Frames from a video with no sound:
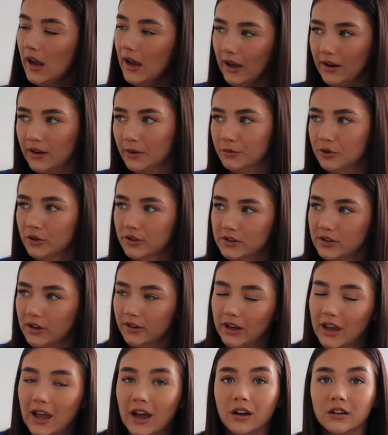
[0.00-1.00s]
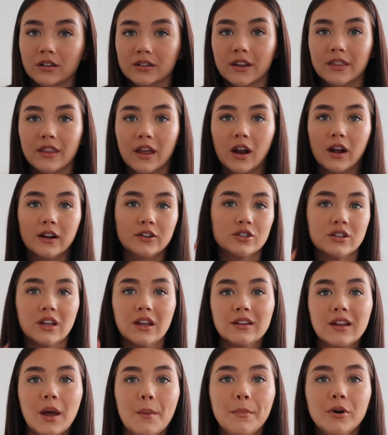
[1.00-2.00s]
end up doing something else and then I just
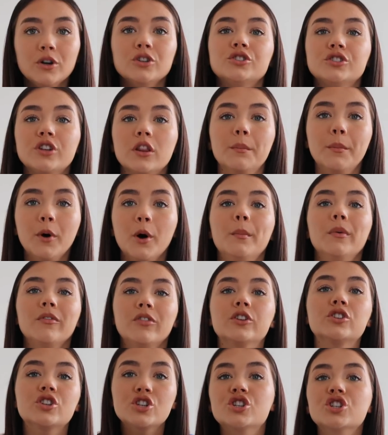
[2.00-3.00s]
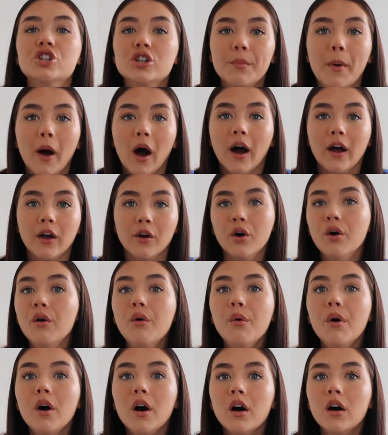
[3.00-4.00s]
keep getting pushed to the bottom of the to-do
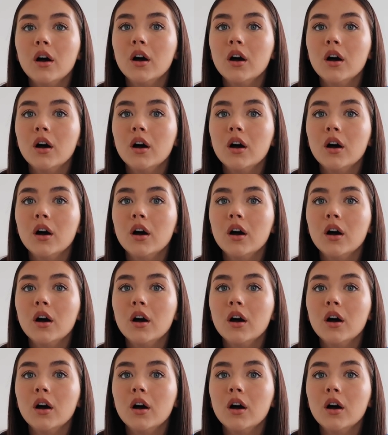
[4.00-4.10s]
pile.